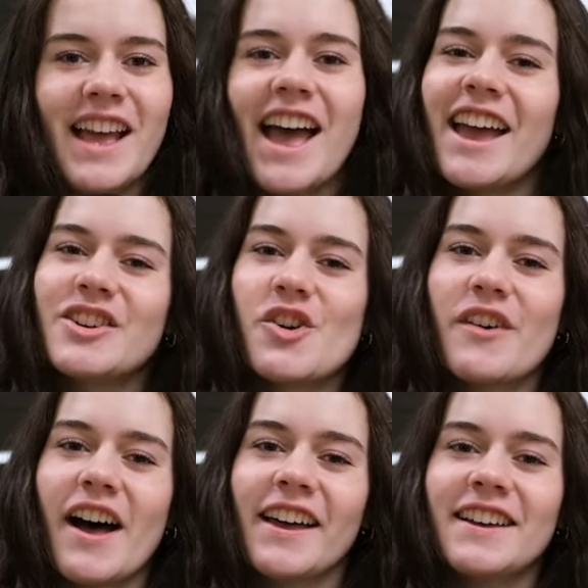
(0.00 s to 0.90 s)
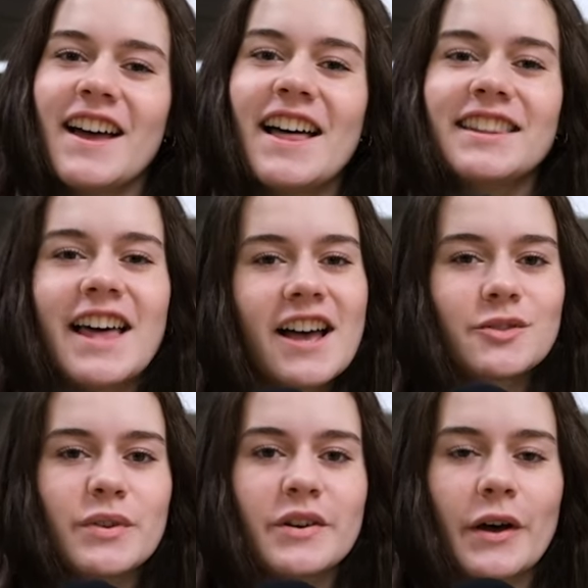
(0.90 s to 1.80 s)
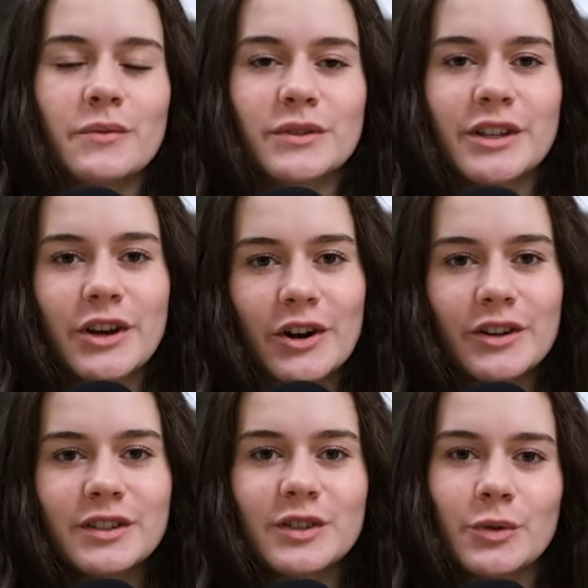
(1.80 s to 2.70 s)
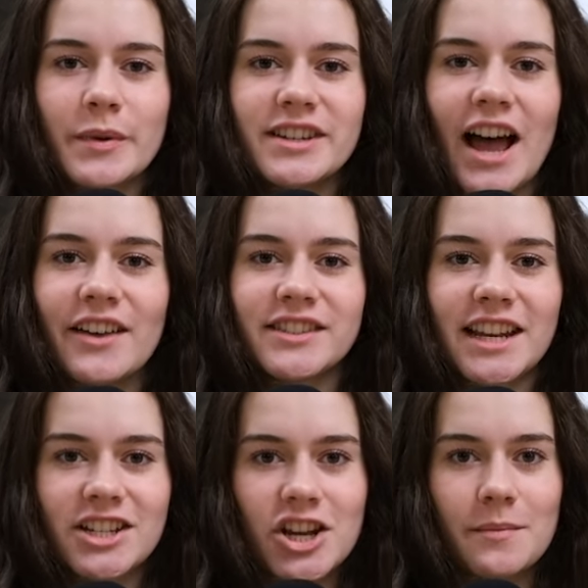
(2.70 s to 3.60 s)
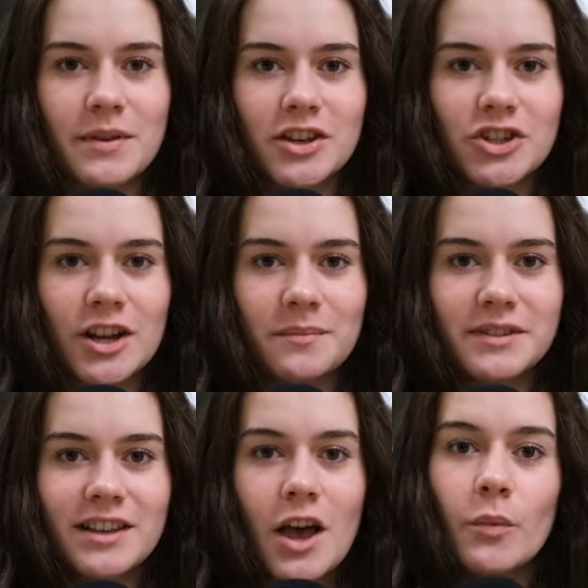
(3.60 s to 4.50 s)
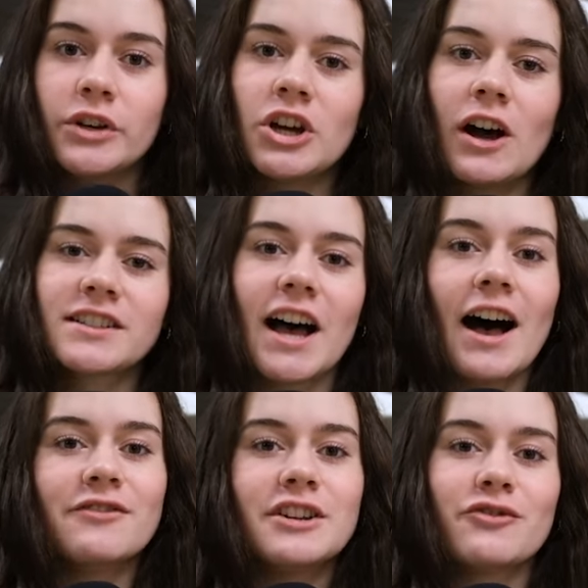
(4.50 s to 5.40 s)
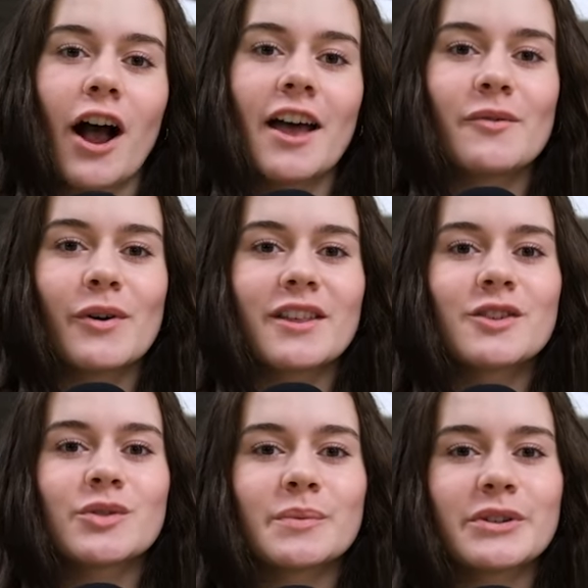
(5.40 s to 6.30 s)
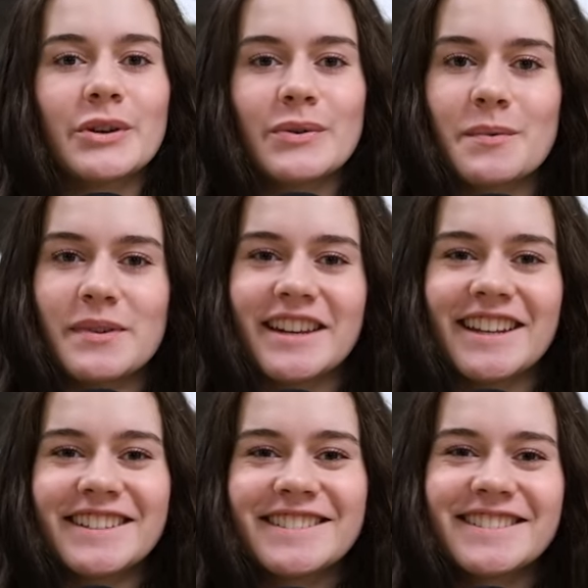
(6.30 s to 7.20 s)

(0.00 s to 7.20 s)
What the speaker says: Hey, Novi. Last weekend was the girls' swim and dive state championships. We talked to Avni Rai, one of the swimmers who competed.